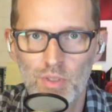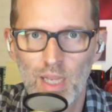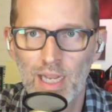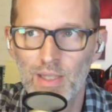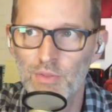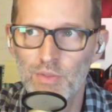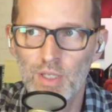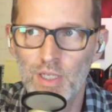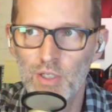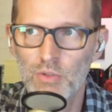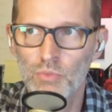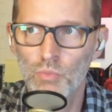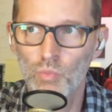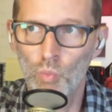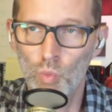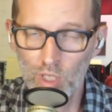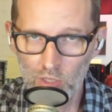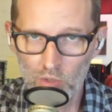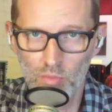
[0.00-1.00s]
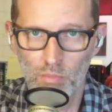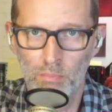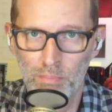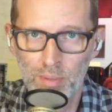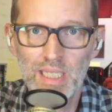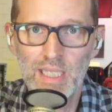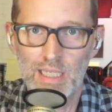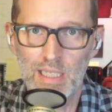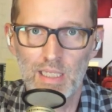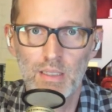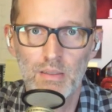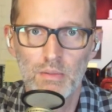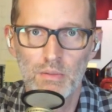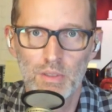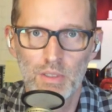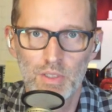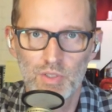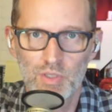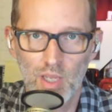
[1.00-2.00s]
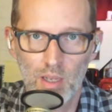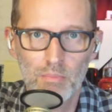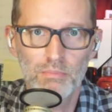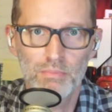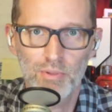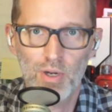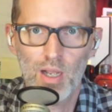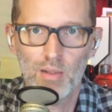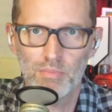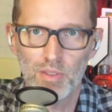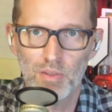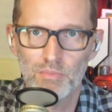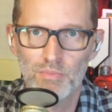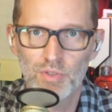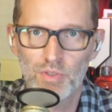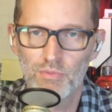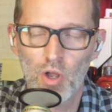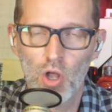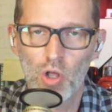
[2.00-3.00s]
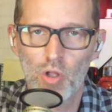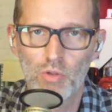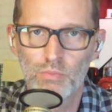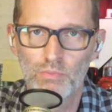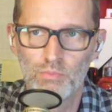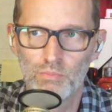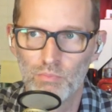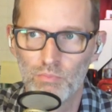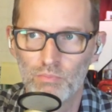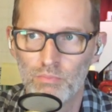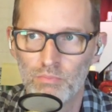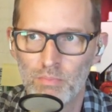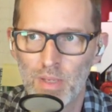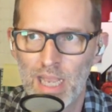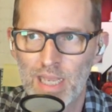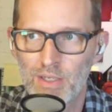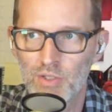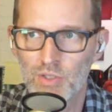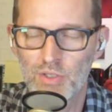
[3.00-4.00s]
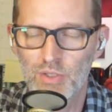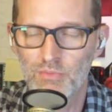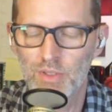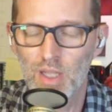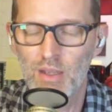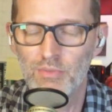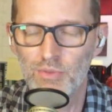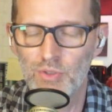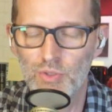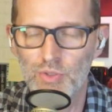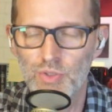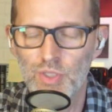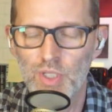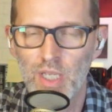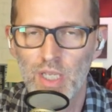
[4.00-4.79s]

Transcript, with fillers: and there will be some problems of all manners of levels.